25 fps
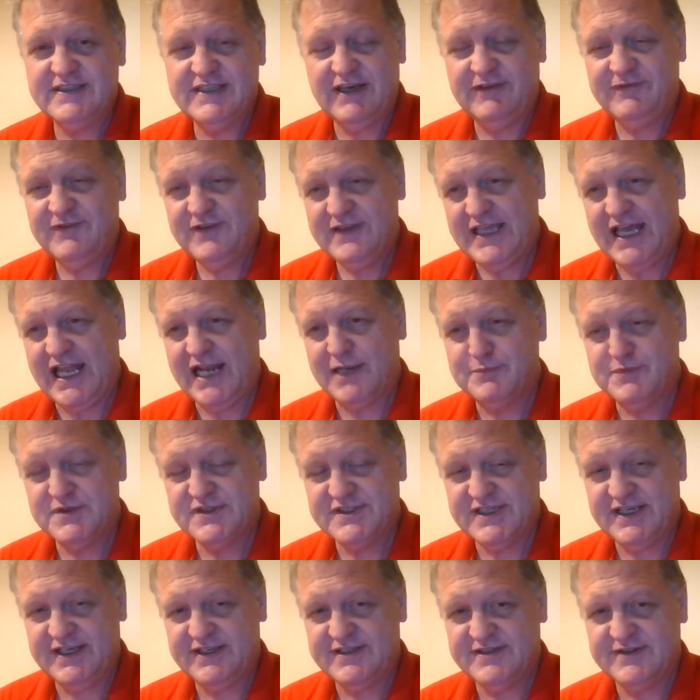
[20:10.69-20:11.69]
definitely not a
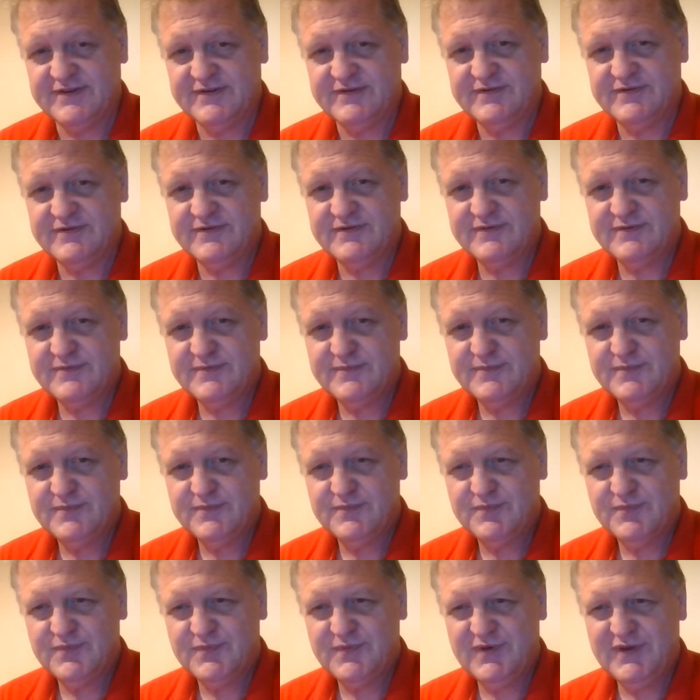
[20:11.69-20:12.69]
possessive,
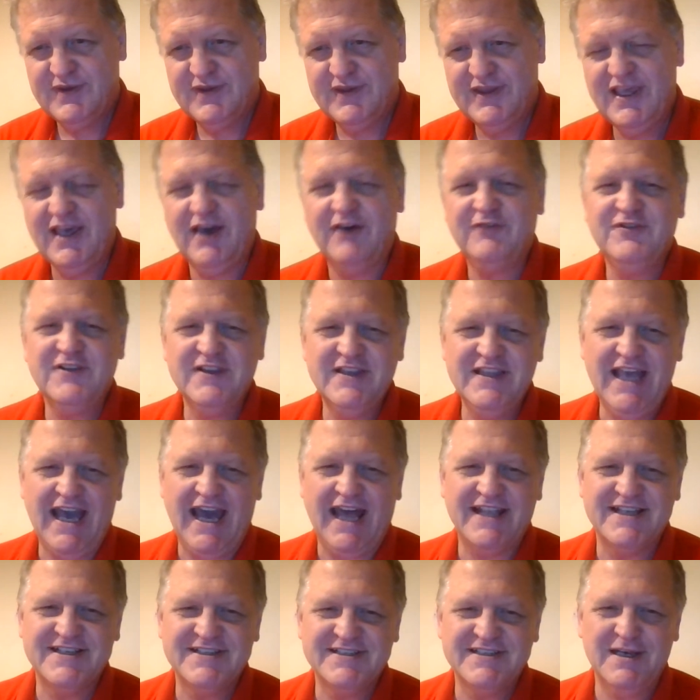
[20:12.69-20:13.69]
definitely
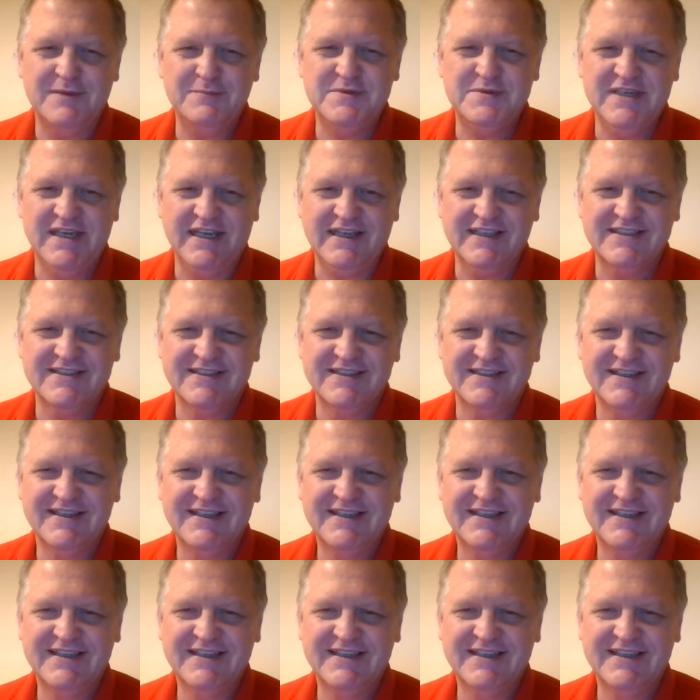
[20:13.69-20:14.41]
not a subject.